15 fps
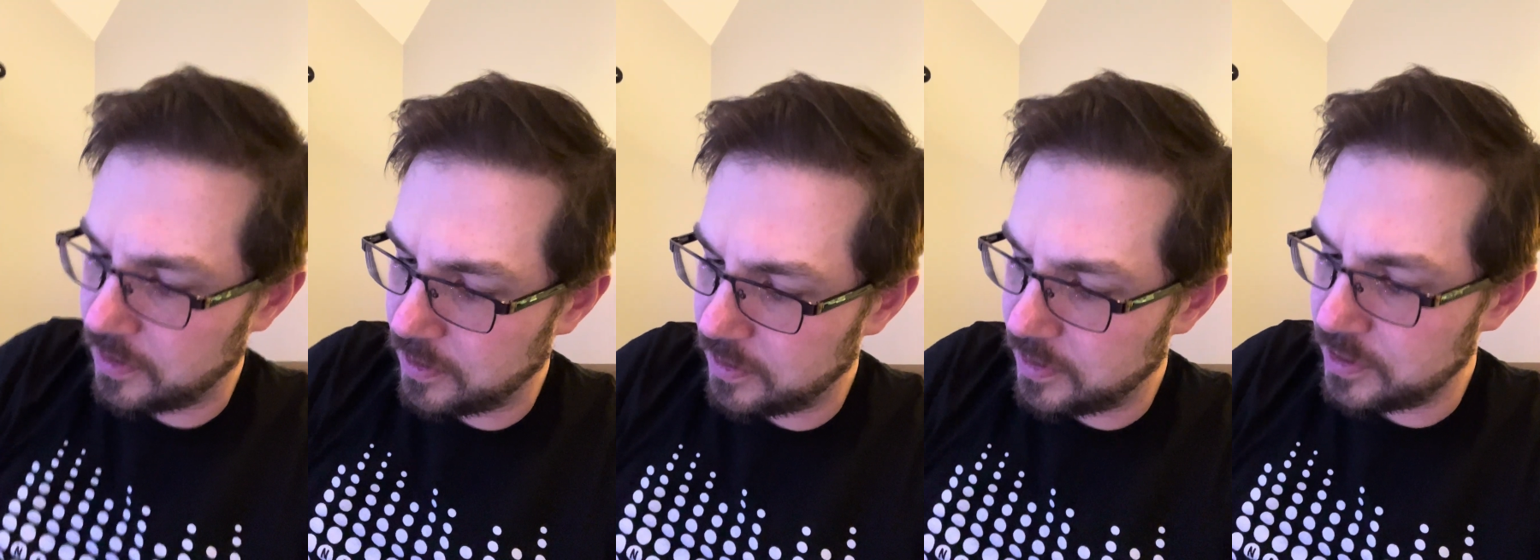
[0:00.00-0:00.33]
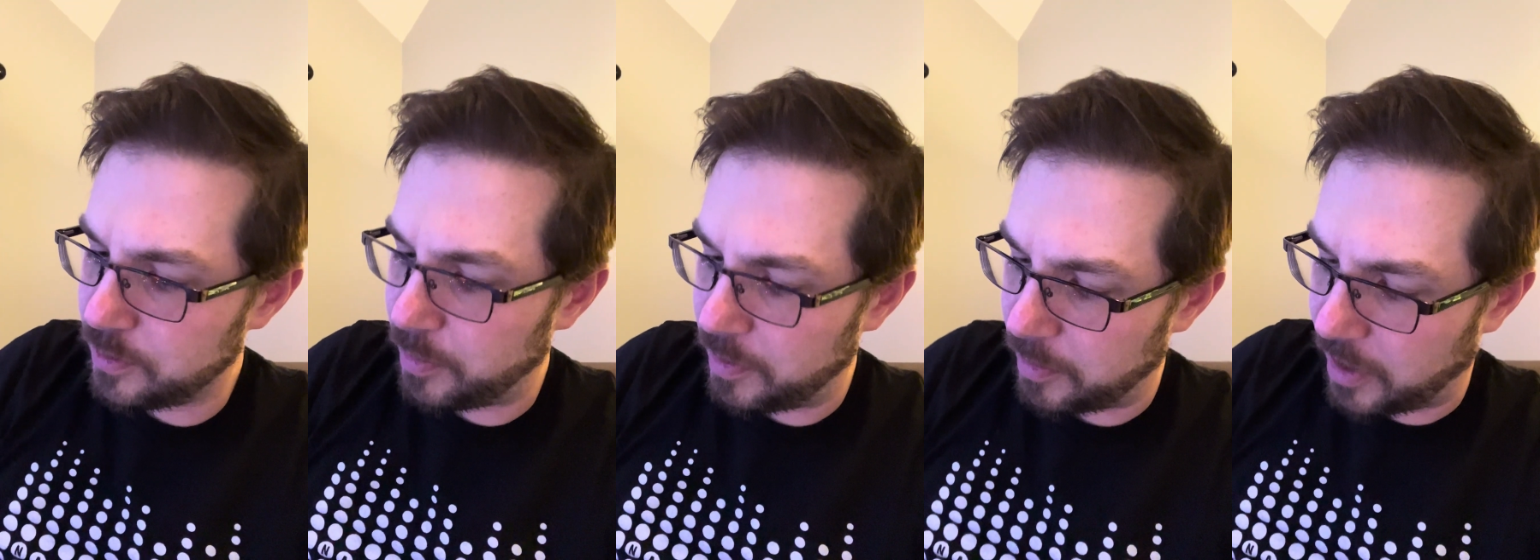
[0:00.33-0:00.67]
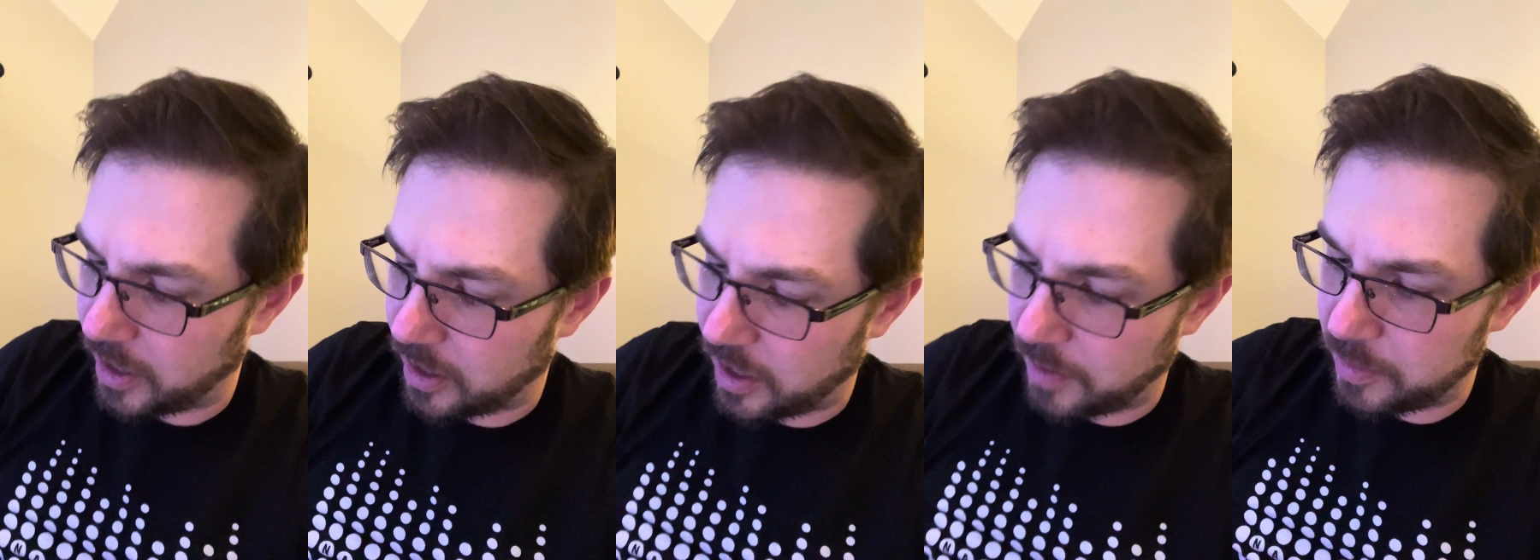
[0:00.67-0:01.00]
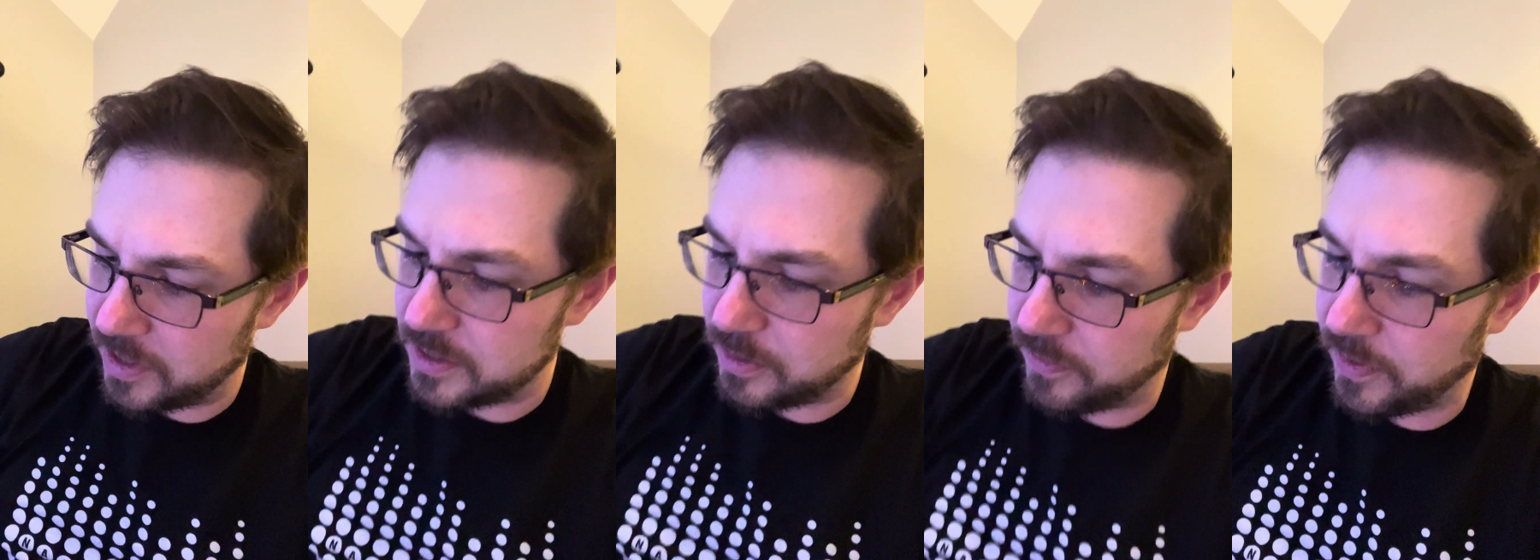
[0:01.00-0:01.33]
This will be my
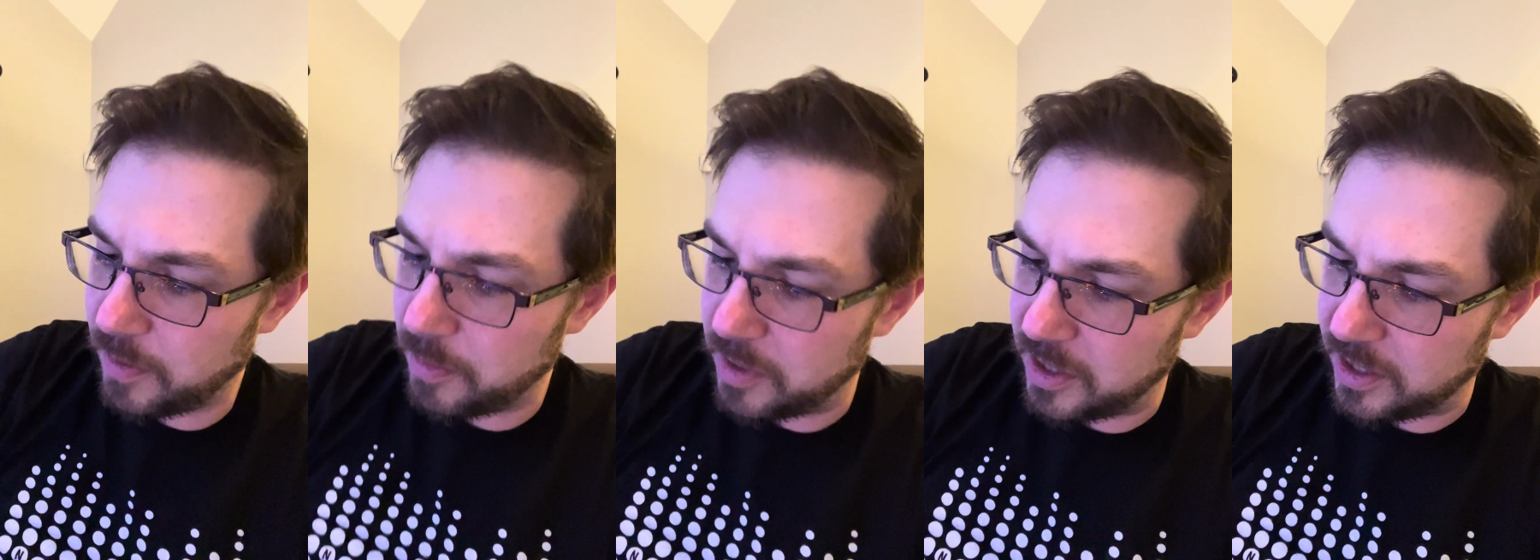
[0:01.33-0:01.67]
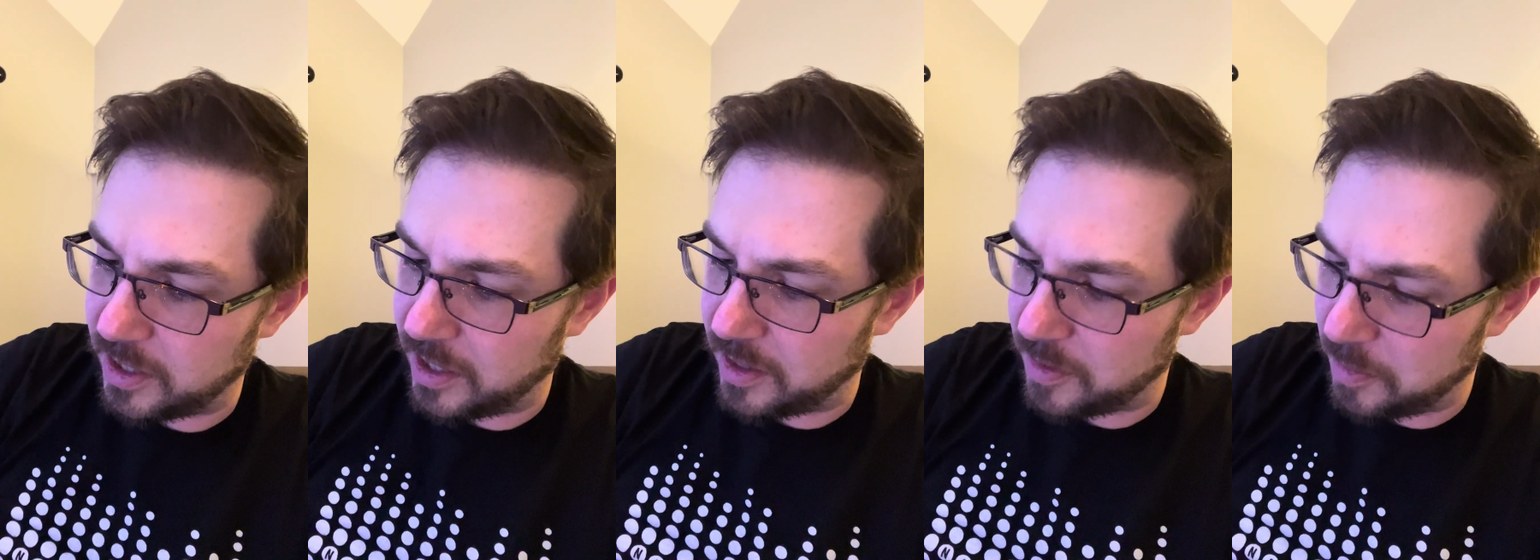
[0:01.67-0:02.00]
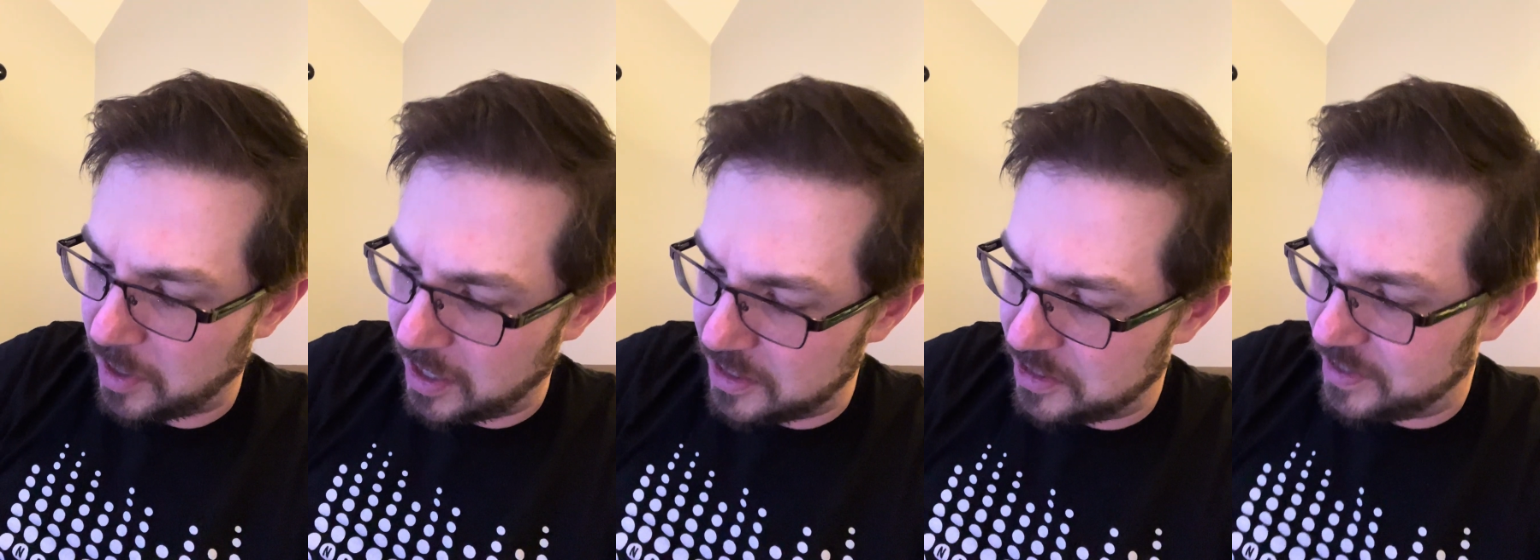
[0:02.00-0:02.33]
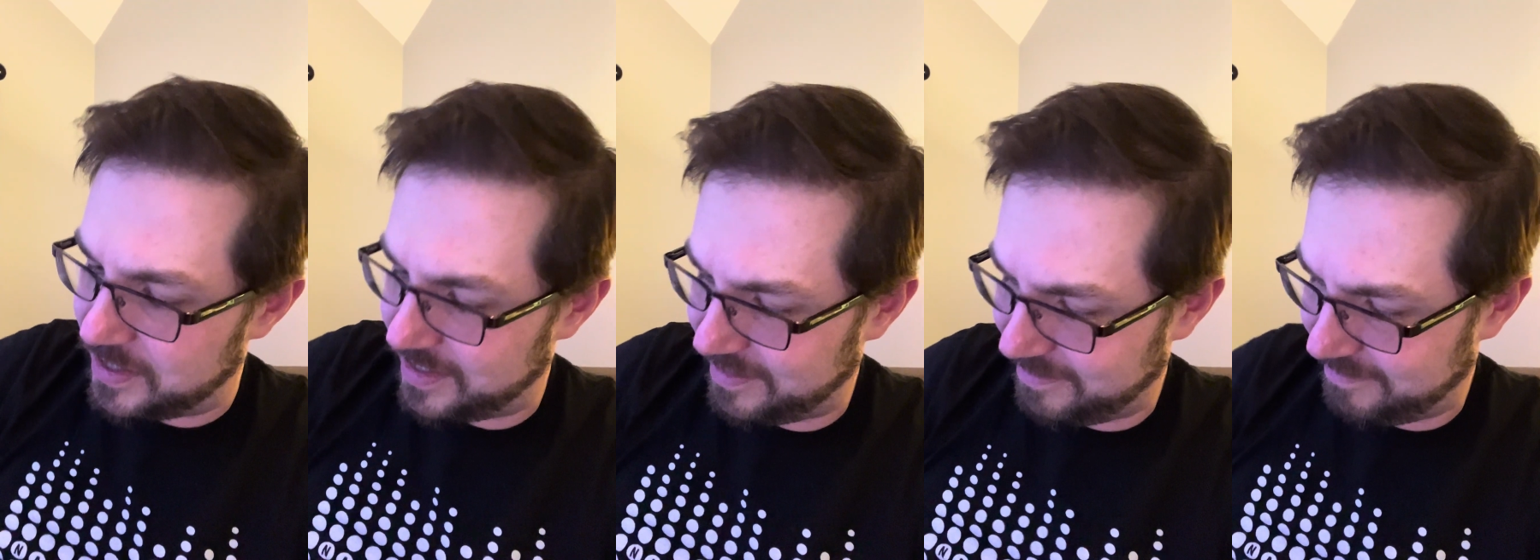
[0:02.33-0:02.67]
copy, so if I bend any of the pages,